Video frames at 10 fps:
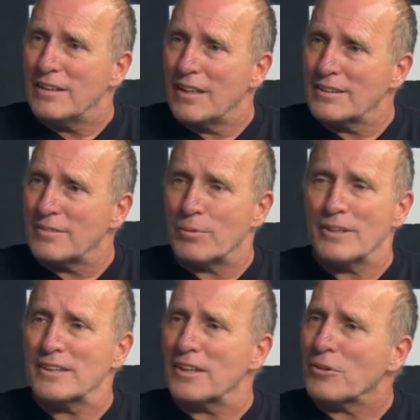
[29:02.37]
I said,
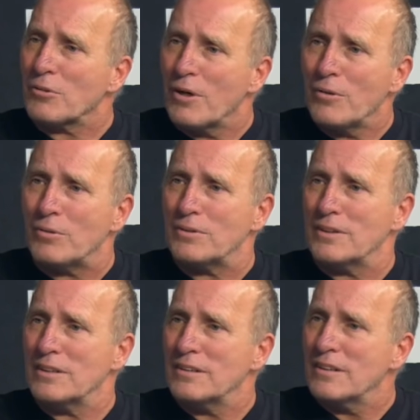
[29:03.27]
President Groh,
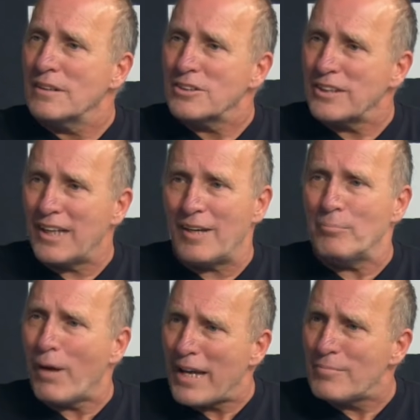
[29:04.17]
she
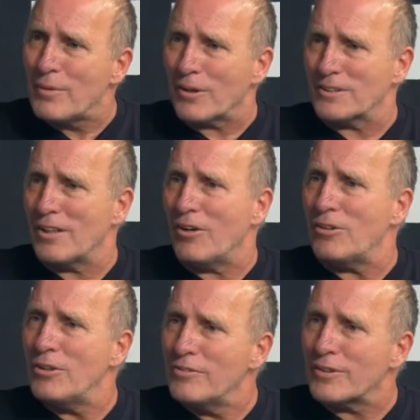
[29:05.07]
had bite marks all
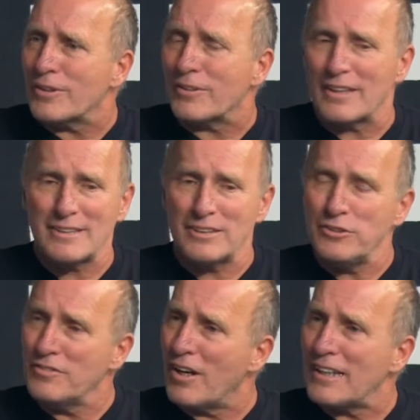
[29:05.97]
over her. And I said,
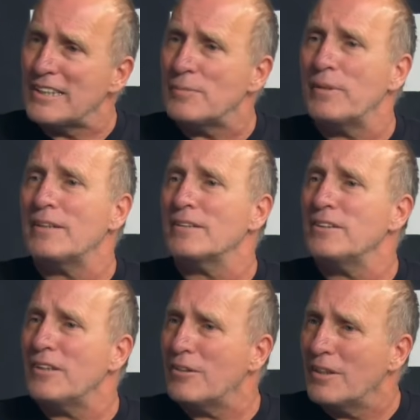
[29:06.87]
he's been,
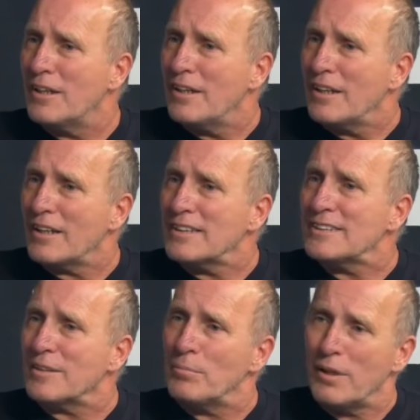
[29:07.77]
you know, got these
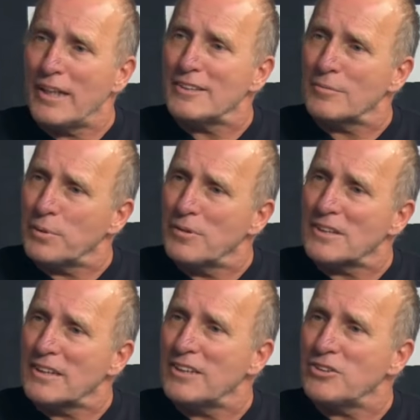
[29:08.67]
complaints
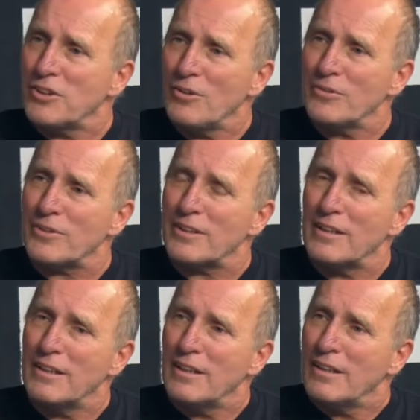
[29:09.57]
abusing these children.
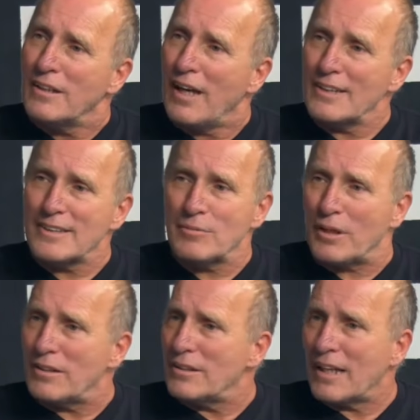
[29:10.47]
I said,
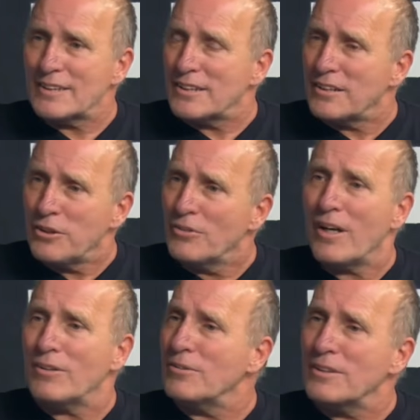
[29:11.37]
you're
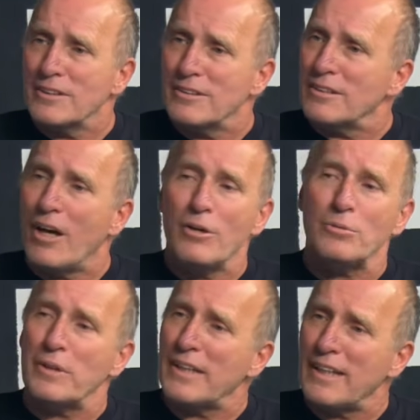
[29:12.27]
not going to do, no,
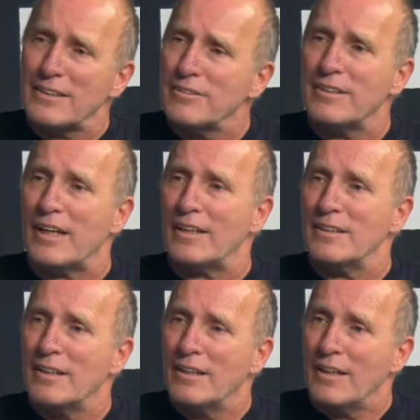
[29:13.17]
we can't do that.
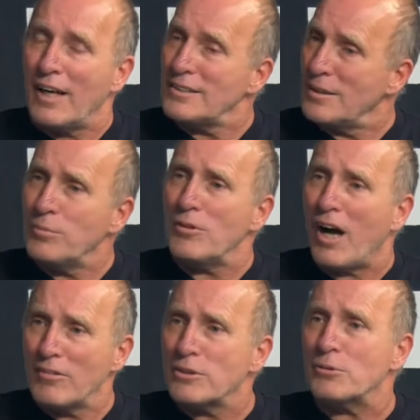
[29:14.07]
I said, well,
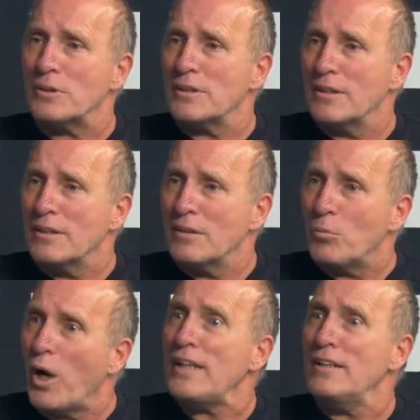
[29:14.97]
I'll do it.
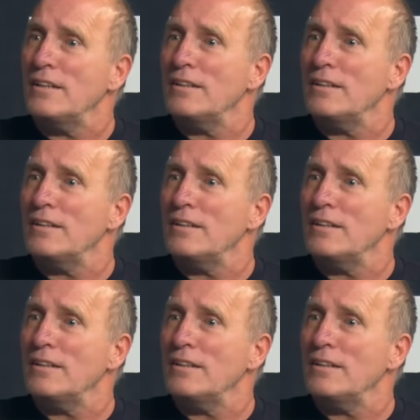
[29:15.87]
What?